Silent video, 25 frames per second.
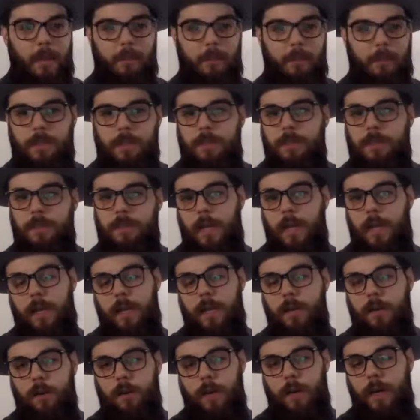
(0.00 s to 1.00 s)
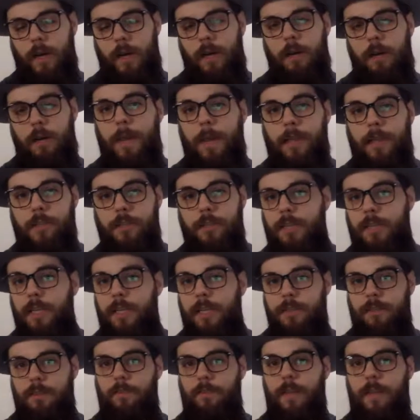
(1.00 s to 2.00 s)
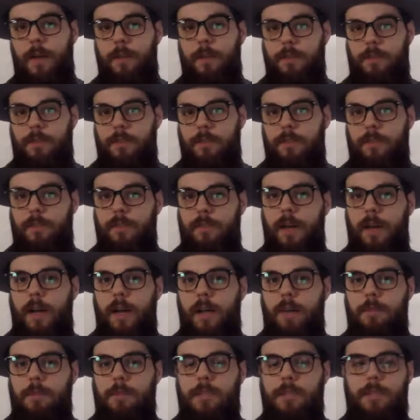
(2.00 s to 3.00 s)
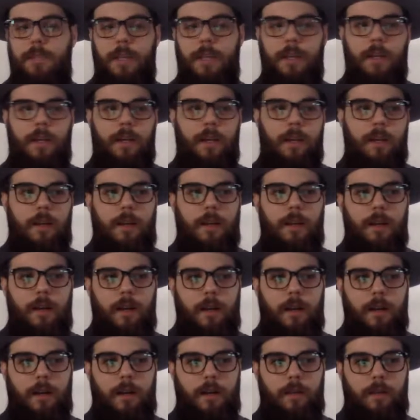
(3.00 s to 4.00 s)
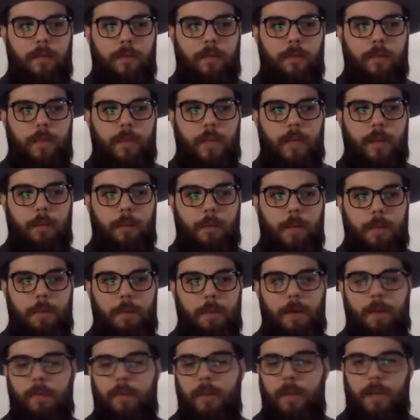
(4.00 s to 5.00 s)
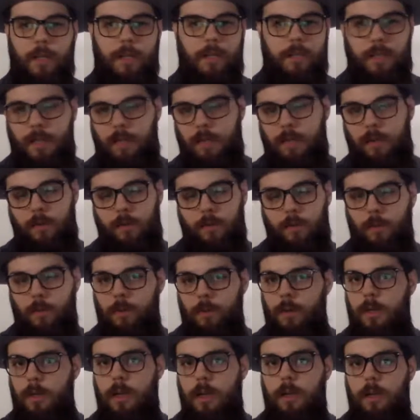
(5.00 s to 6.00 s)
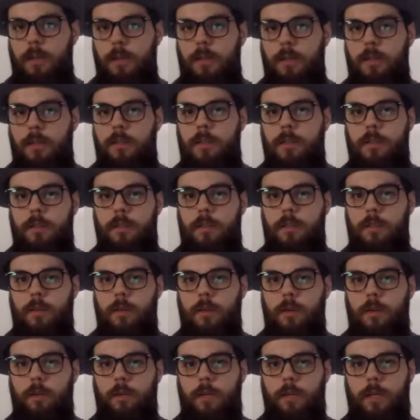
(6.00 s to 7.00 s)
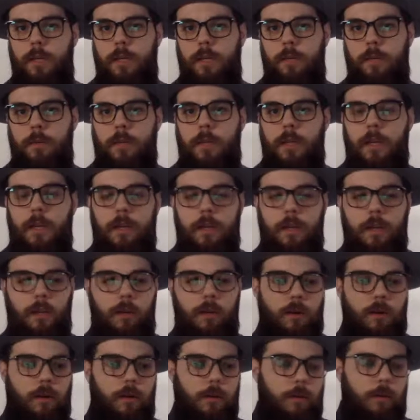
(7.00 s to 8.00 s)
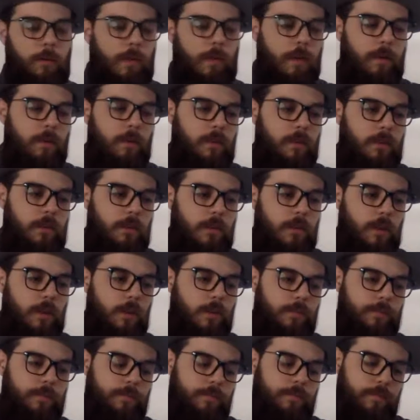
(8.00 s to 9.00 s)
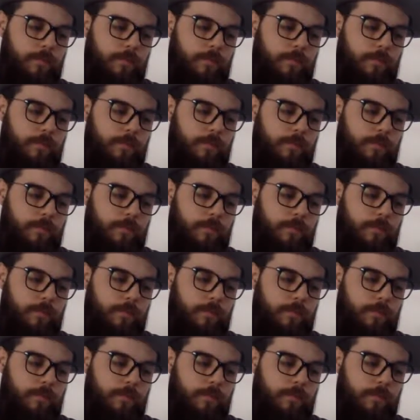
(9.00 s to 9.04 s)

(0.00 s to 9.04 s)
happens, I can imagine tens of thousands of times, you know, PayPal finally said, "We're done," you know, dealing with Indiegogo or whatever. So,